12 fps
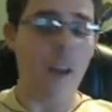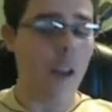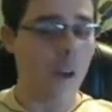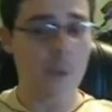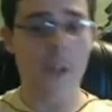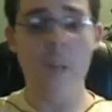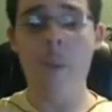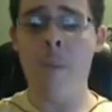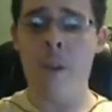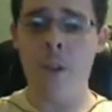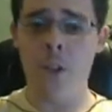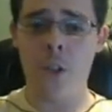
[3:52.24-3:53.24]
And I'm getting my
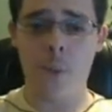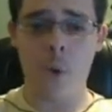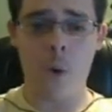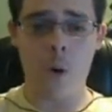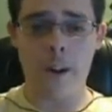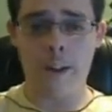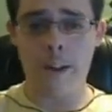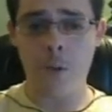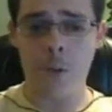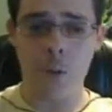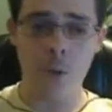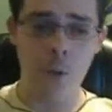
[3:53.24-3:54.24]
mothership core right now
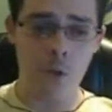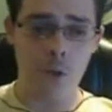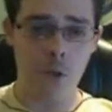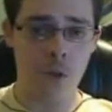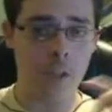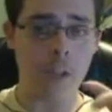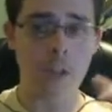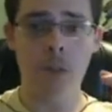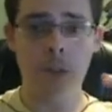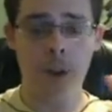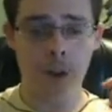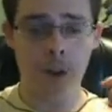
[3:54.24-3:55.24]
too, so this is actually
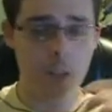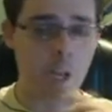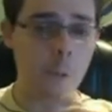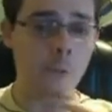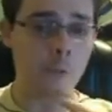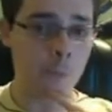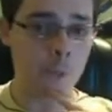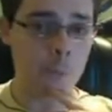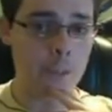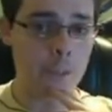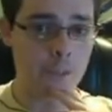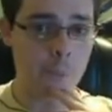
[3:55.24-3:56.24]
very good timing for me
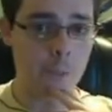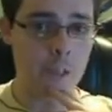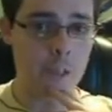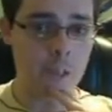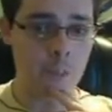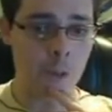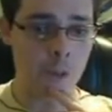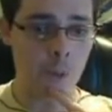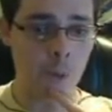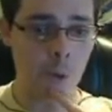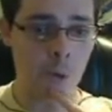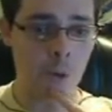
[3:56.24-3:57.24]
because I'm getting that
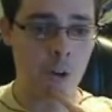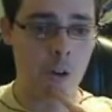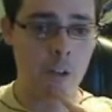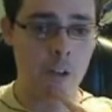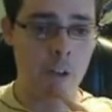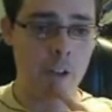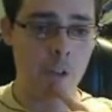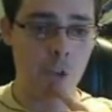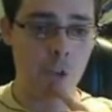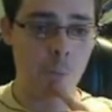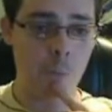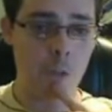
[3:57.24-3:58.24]
mothership core and
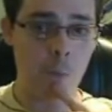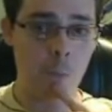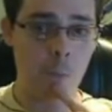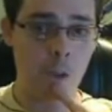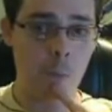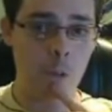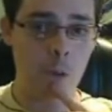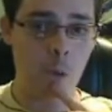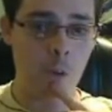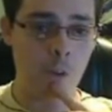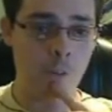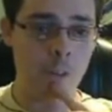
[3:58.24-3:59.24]
should be able to
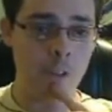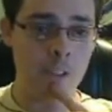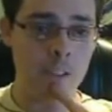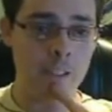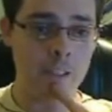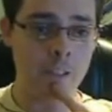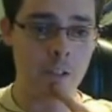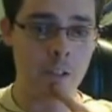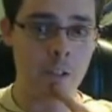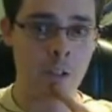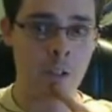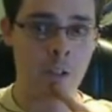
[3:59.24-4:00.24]
hold off these lings
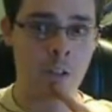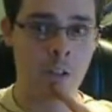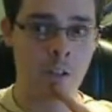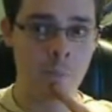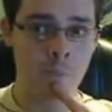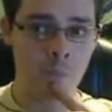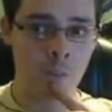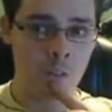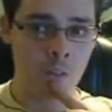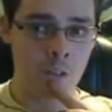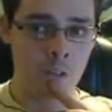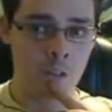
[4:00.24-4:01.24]
as long as I
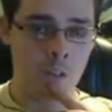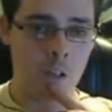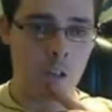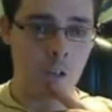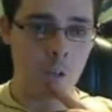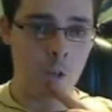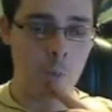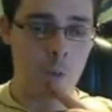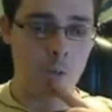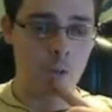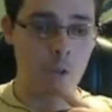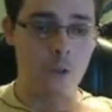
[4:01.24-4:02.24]
use
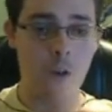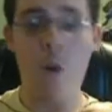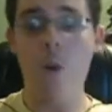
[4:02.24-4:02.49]
my photon